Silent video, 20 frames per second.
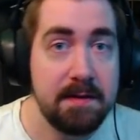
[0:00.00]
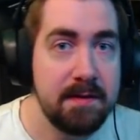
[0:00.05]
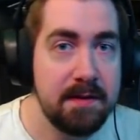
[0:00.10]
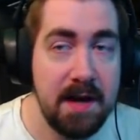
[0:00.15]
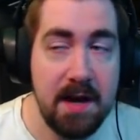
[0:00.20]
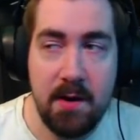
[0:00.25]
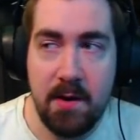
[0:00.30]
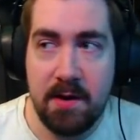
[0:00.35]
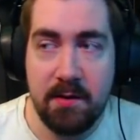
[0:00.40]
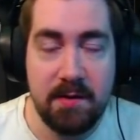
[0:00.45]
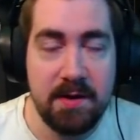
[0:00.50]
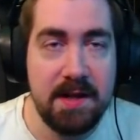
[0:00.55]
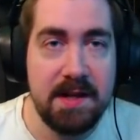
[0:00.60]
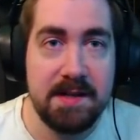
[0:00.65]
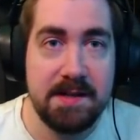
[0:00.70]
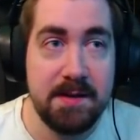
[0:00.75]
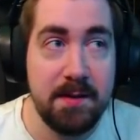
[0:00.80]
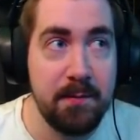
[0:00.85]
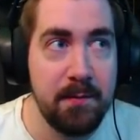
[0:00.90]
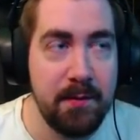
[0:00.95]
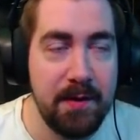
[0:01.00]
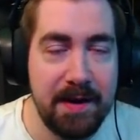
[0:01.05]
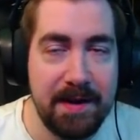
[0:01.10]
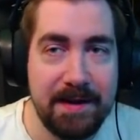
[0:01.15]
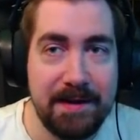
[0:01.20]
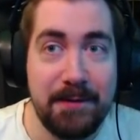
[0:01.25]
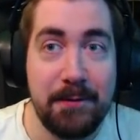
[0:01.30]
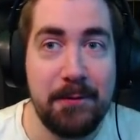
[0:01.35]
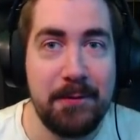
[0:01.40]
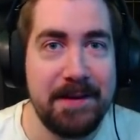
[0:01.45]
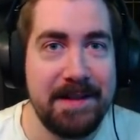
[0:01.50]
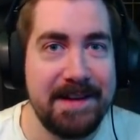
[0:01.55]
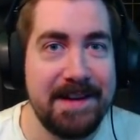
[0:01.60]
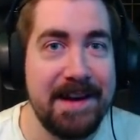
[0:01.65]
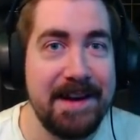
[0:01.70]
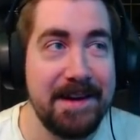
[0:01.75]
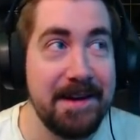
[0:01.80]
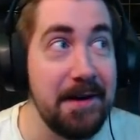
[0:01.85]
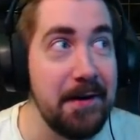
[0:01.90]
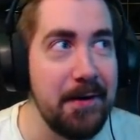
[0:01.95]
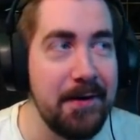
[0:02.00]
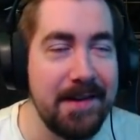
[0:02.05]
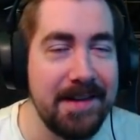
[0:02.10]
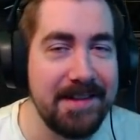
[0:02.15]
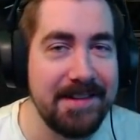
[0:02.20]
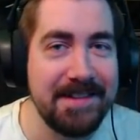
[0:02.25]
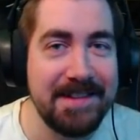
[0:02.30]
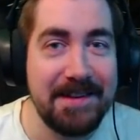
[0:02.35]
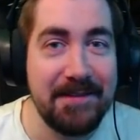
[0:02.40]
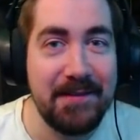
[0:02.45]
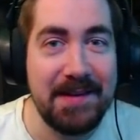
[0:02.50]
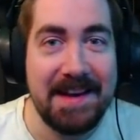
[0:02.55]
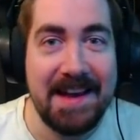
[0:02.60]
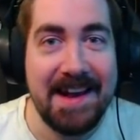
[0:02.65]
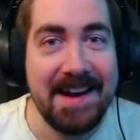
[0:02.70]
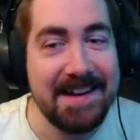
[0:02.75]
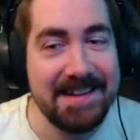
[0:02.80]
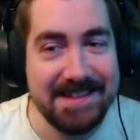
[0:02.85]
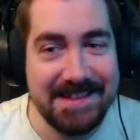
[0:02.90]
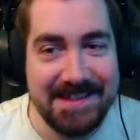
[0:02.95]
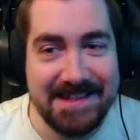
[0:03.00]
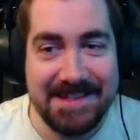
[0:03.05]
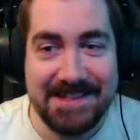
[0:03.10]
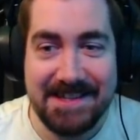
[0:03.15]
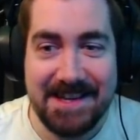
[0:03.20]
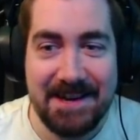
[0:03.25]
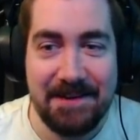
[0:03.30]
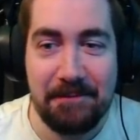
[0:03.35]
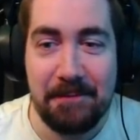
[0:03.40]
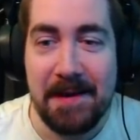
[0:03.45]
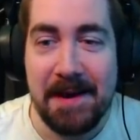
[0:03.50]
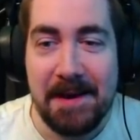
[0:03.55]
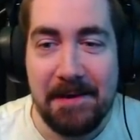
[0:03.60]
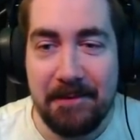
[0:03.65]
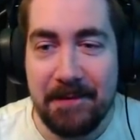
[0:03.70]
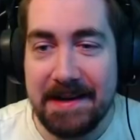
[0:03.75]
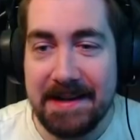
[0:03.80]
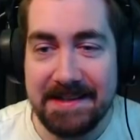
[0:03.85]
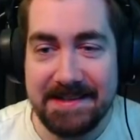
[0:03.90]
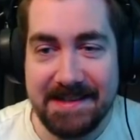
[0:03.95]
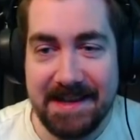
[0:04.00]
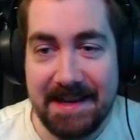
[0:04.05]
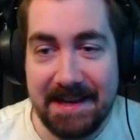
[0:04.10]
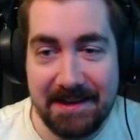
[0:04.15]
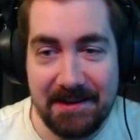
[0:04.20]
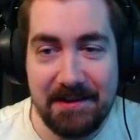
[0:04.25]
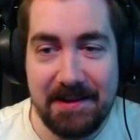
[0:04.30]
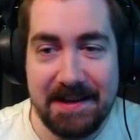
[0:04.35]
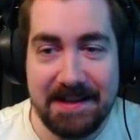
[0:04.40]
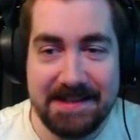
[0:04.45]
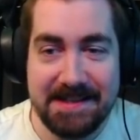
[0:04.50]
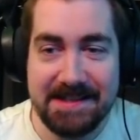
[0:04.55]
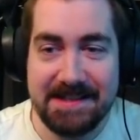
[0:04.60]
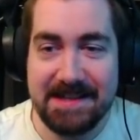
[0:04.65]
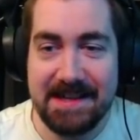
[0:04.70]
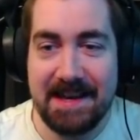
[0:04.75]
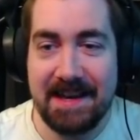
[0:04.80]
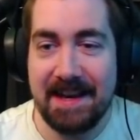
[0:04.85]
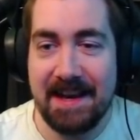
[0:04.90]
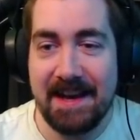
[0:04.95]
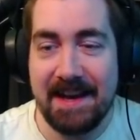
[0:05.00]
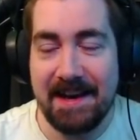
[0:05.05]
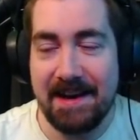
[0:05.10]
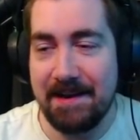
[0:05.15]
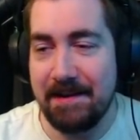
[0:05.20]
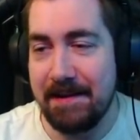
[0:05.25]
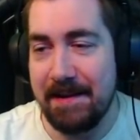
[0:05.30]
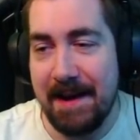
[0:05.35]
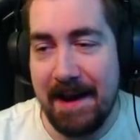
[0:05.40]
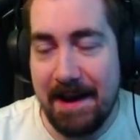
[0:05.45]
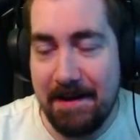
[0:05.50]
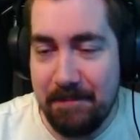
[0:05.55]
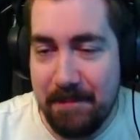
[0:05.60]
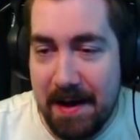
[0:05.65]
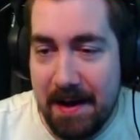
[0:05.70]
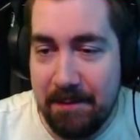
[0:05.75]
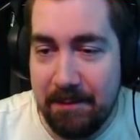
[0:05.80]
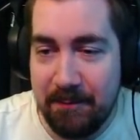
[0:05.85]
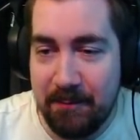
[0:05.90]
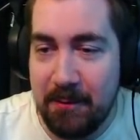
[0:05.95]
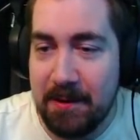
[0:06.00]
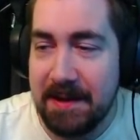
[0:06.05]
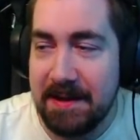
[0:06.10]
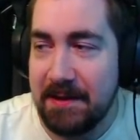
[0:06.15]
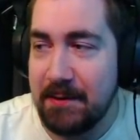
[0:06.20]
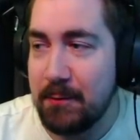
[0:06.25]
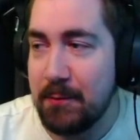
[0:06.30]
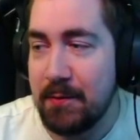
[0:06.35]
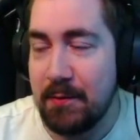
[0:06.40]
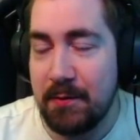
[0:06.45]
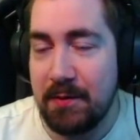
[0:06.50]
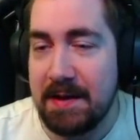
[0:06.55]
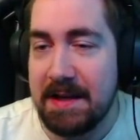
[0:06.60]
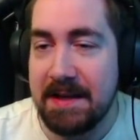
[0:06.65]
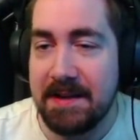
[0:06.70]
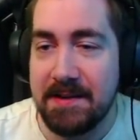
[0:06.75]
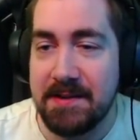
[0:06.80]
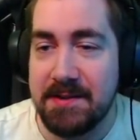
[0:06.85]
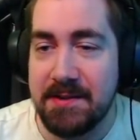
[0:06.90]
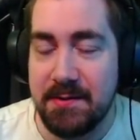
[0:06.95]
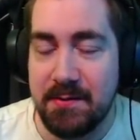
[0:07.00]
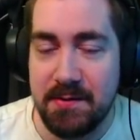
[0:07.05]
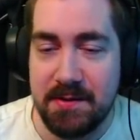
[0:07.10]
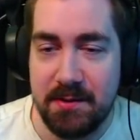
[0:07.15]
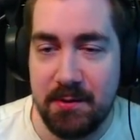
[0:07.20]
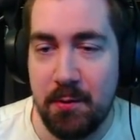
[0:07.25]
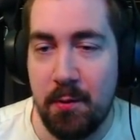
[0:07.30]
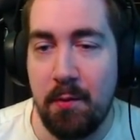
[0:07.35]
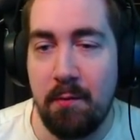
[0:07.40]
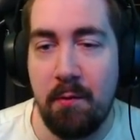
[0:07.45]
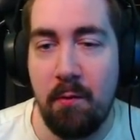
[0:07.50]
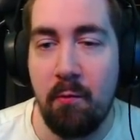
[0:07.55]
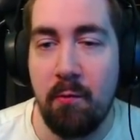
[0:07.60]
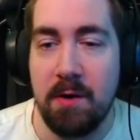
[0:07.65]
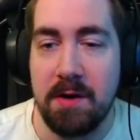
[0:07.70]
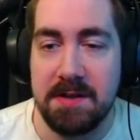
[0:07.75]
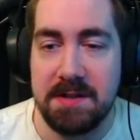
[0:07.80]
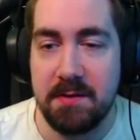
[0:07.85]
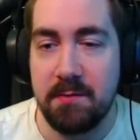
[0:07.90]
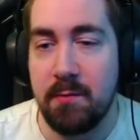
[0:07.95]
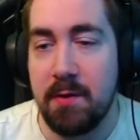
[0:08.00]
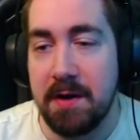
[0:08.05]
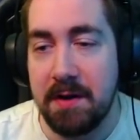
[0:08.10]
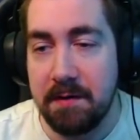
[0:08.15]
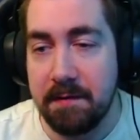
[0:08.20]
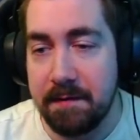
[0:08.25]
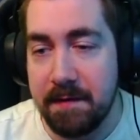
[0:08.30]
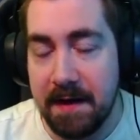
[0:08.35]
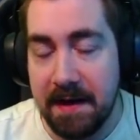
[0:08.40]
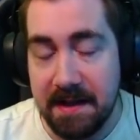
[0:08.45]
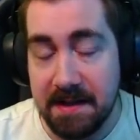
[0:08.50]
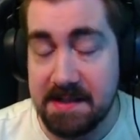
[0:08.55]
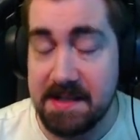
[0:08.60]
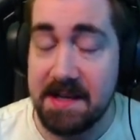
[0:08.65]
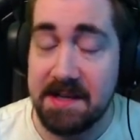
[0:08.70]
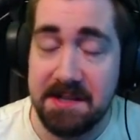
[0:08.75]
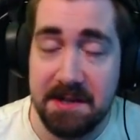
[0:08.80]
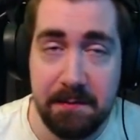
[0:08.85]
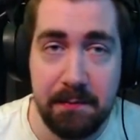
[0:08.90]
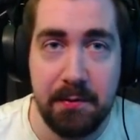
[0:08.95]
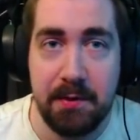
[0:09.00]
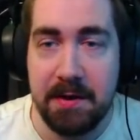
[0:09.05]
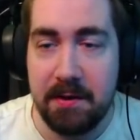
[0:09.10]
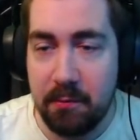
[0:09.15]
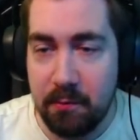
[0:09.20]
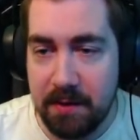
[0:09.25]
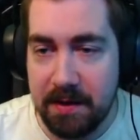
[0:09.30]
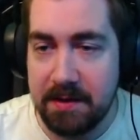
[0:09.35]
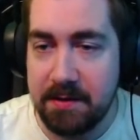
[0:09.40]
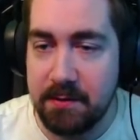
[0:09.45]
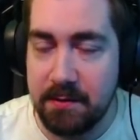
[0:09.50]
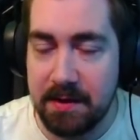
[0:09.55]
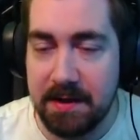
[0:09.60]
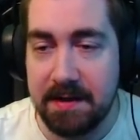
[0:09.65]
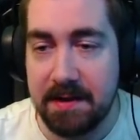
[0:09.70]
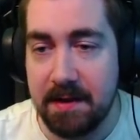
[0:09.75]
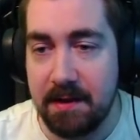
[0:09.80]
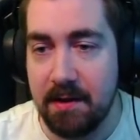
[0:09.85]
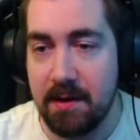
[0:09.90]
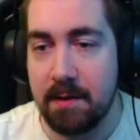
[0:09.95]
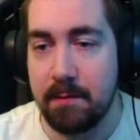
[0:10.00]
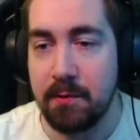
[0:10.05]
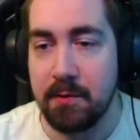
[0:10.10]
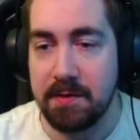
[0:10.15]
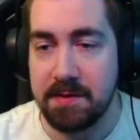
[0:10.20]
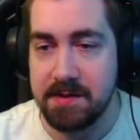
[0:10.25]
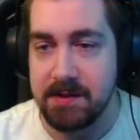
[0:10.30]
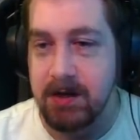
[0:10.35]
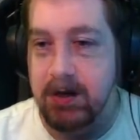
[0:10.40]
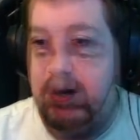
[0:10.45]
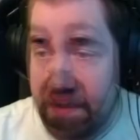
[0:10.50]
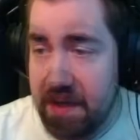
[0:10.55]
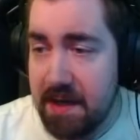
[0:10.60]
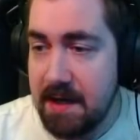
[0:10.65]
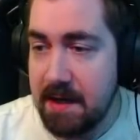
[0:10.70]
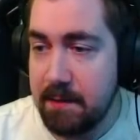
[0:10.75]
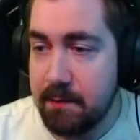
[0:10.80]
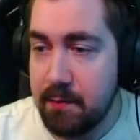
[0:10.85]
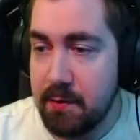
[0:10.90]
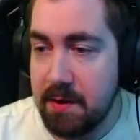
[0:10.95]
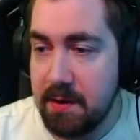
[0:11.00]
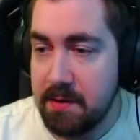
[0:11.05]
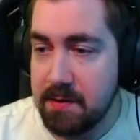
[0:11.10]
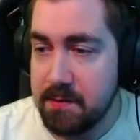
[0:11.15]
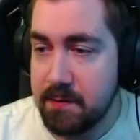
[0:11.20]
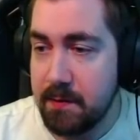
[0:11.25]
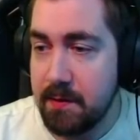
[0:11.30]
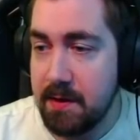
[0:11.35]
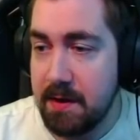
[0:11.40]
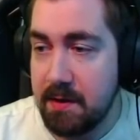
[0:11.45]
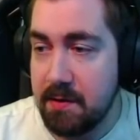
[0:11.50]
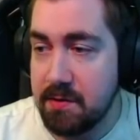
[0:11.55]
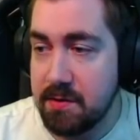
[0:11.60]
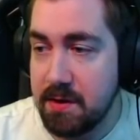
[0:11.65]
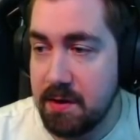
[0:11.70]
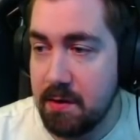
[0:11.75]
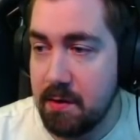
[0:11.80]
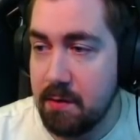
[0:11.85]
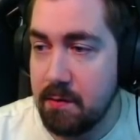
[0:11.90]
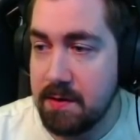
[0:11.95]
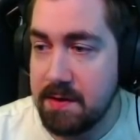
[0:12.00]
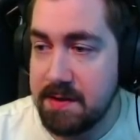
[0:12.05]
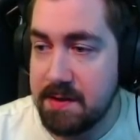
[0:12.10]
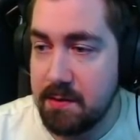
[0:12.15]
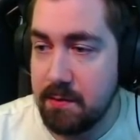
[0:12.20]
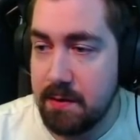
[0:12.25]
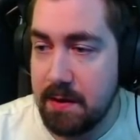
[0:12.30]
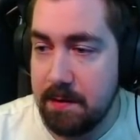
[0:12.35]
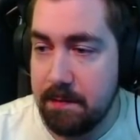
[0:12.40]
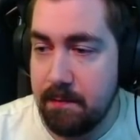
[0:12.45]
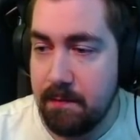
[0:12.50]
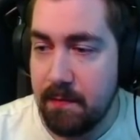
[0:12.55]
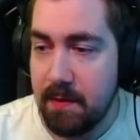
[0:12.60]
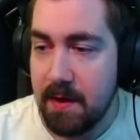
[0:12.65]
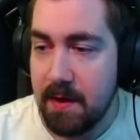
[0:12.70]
Wow, I realize I'm like, you really gotta know other league mechanics in this game. But it's like it's like a map where you get to choose your own rewards and what you fight. It's actually pretty cool. I do like the logbooks. Danig's pretty useful. I usually always do him.